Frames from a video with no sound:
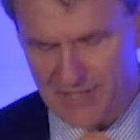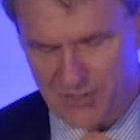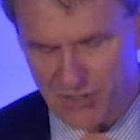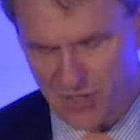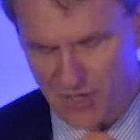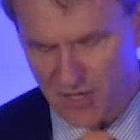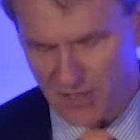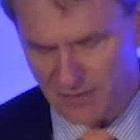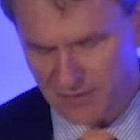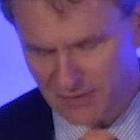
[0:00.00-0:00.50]

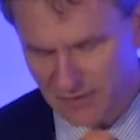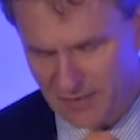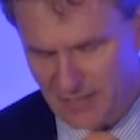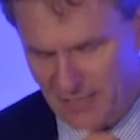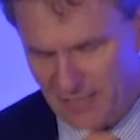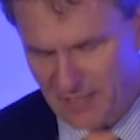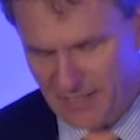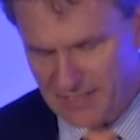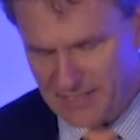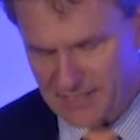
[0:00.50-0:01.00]
our
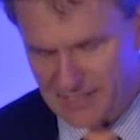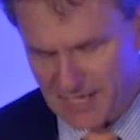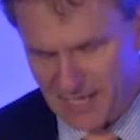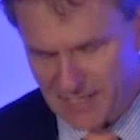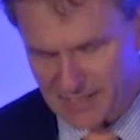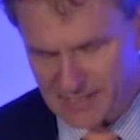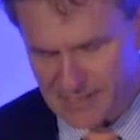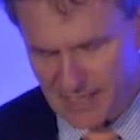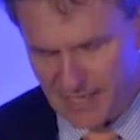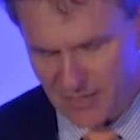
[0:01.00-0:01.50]

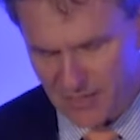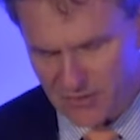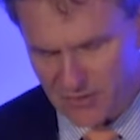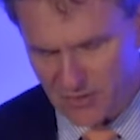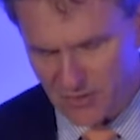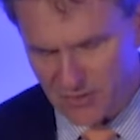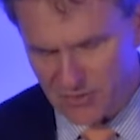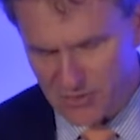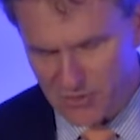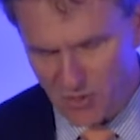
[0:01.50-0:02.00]
state
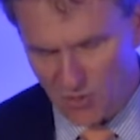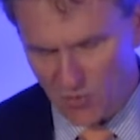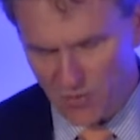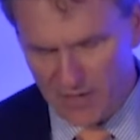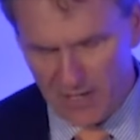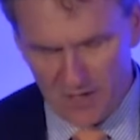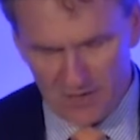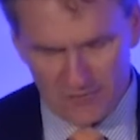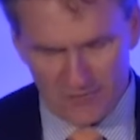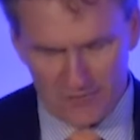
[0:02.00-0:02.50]
senator. So
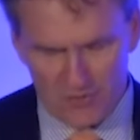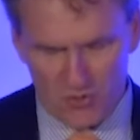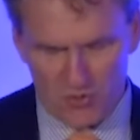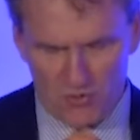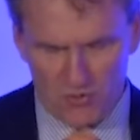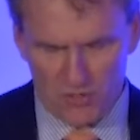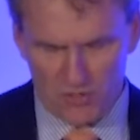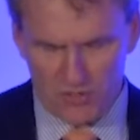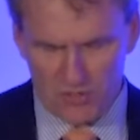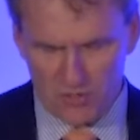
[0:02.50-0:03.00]
without
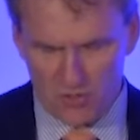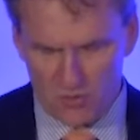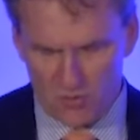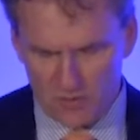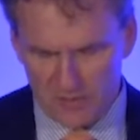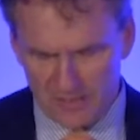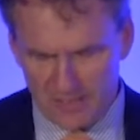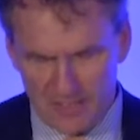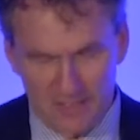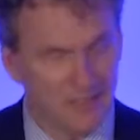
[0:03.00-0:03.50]
further ado,
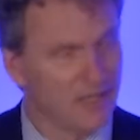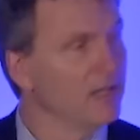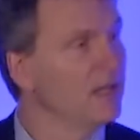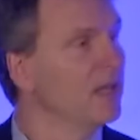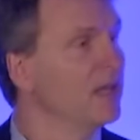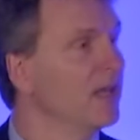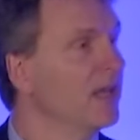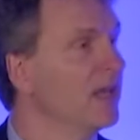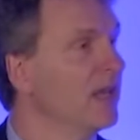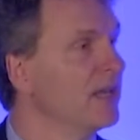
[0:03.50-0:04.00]

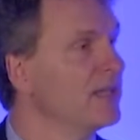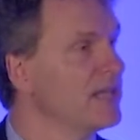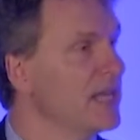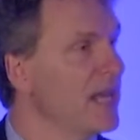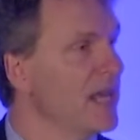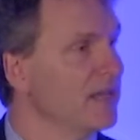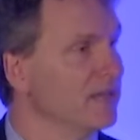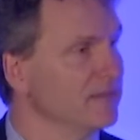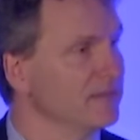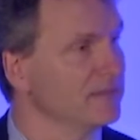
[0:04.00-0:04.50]

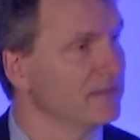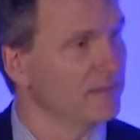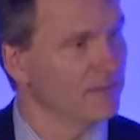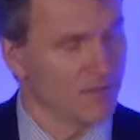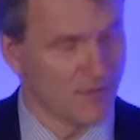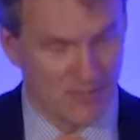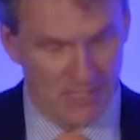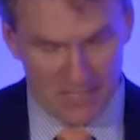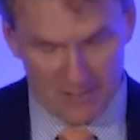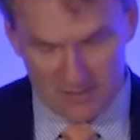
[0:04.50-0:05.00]
Dan,
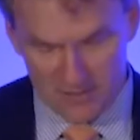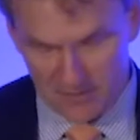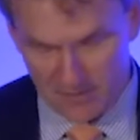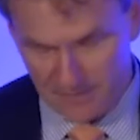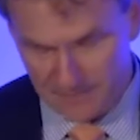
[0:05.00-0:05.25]
Senator.